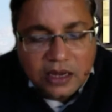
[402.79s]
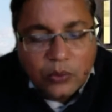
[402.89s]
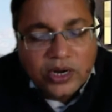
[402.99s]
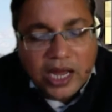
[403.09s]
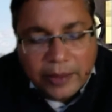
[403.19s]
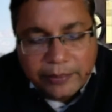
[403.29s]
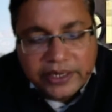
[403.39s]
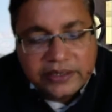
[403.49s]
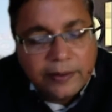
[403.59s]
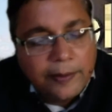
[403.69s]
Our
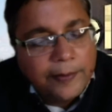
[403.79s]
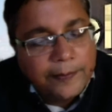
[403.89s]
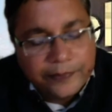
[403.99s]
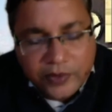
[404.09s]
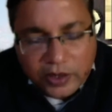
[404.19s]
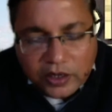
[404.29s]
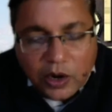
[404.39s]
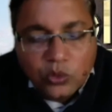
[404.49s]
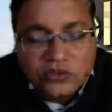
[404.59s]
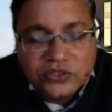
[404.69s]
hybrid
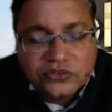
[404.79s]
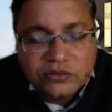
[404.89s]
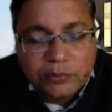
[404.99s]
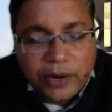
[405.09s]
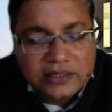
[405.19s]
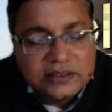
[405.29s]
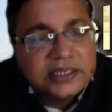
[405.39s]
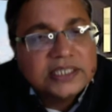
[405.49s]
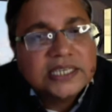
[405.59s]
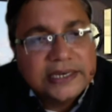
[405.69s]
cloud system
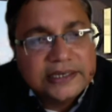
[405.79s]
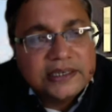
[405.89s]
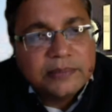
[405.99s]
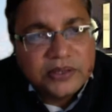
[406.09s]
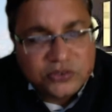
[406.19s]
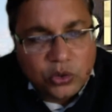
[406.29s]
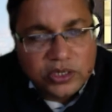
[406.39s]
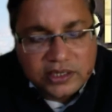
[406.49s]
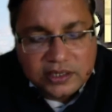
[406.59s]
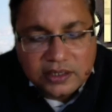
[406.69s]
partner is Intel plus
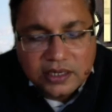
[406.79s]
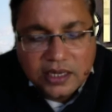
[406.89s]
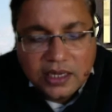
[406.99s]
Oracle.